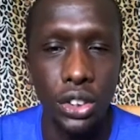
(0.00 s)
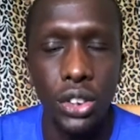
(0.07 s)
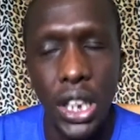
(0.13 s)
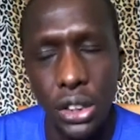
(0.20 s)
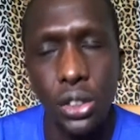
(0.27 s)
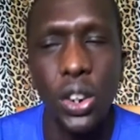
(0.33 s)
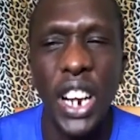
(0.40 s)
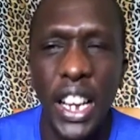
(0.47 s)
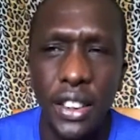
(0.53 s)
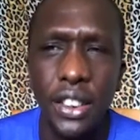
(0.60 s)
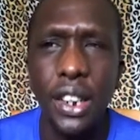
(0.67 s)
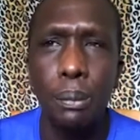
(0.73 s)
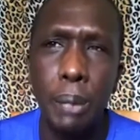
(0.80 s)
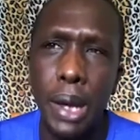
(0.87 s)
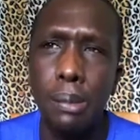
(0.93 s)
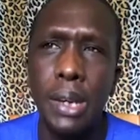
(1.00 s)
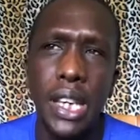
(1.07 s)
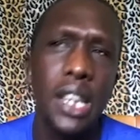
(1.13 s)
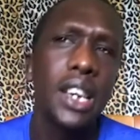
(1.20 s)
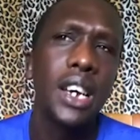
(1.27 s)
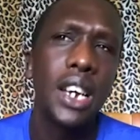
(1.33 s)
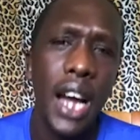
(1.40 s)
So I told her, you know,
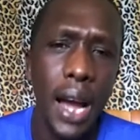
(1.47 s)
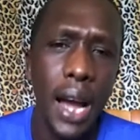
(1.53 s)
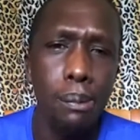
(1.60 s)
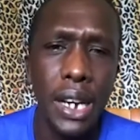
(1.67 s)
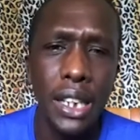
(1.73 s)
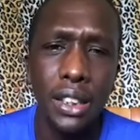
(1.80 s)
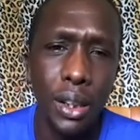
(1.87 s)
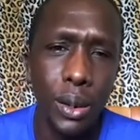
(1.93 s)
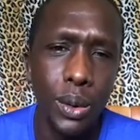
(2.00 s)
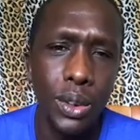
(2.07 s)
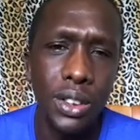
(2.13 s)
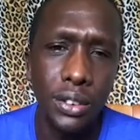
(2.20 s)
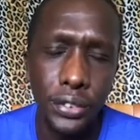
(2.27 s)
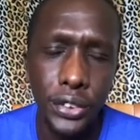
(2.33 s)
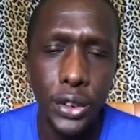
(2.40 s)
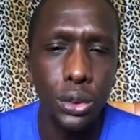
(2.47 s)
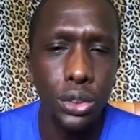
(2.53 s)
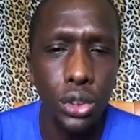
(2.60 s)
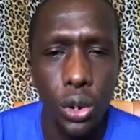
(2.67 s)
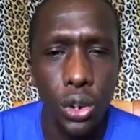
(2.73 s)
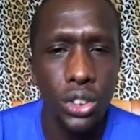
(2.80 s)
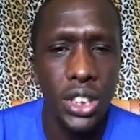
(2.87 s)
maybe I might lose a few
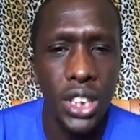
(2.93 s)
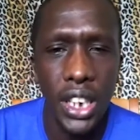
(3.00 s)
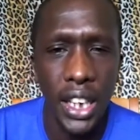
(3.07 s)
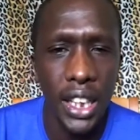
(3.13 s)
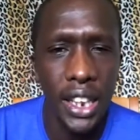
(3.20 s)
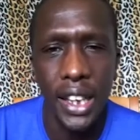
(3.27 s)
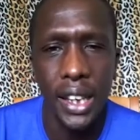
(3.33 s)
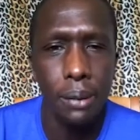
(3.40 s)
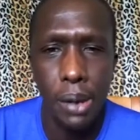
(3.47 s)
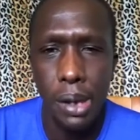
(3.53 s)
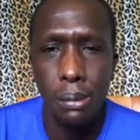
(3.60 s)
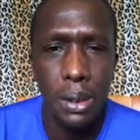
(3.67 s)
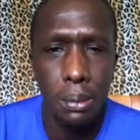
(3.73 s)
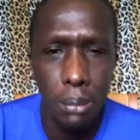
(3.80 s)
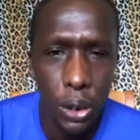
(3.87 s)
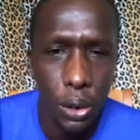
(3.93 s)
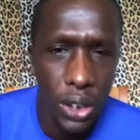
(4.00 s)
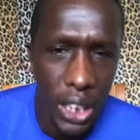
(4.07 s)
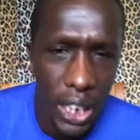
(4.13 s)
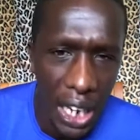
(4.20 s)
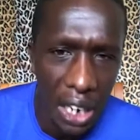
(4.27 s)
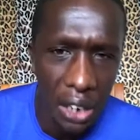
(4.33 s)
toes here and there, maybe below
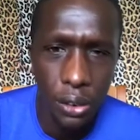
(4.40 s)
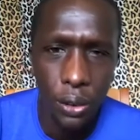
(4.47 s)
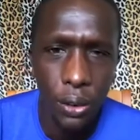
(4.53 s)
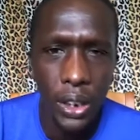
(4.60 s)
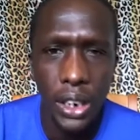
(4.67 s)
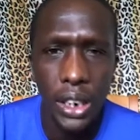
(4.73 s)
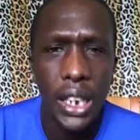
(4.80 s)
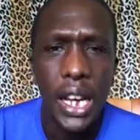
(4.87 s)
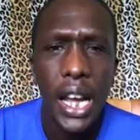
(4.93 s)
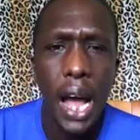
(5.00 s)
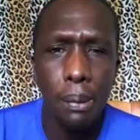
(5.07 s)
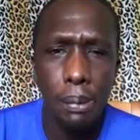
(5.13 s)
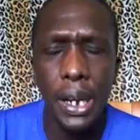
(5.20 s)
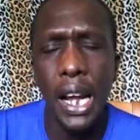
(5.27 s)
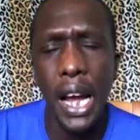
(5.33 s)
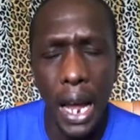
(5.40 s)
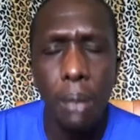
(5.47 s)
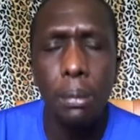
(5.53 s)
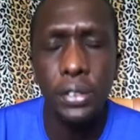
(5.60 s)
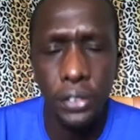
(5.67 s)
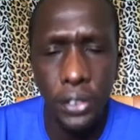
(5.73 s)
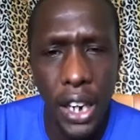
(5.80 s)
the ankle, and I'd be, I'll
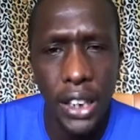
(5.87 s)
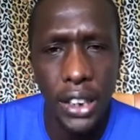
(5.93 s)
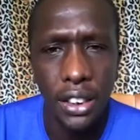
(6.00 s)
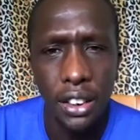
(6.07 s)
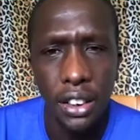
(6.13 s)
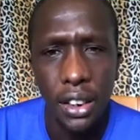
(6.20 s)
be fine.